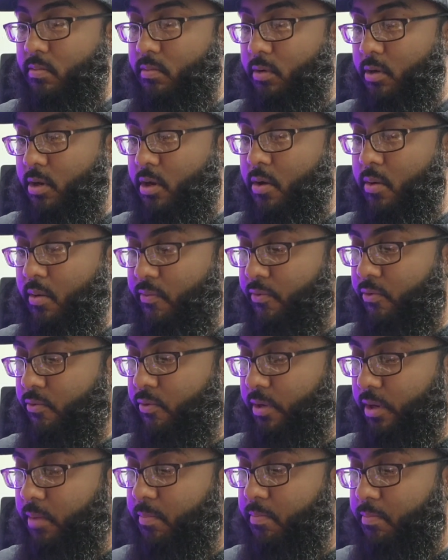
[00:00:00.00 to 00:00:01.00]
you know, if you
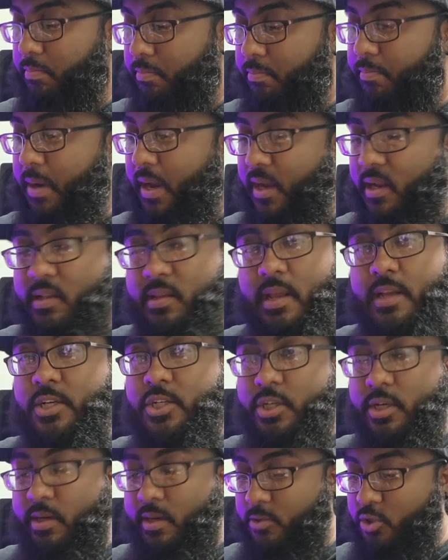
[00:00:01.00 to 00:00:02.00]
really pay
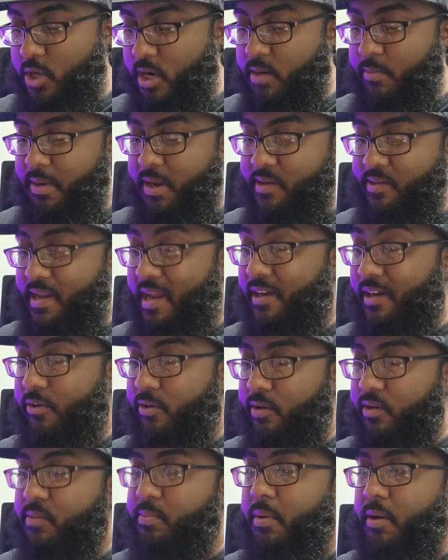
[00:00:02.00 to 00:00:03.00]
attention and try to be as
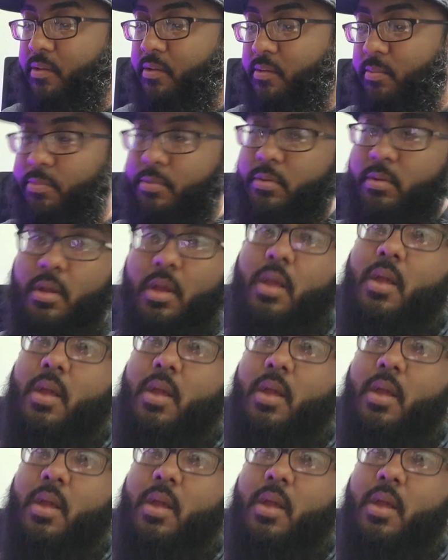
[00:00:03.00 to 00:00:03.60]
accurate as possible,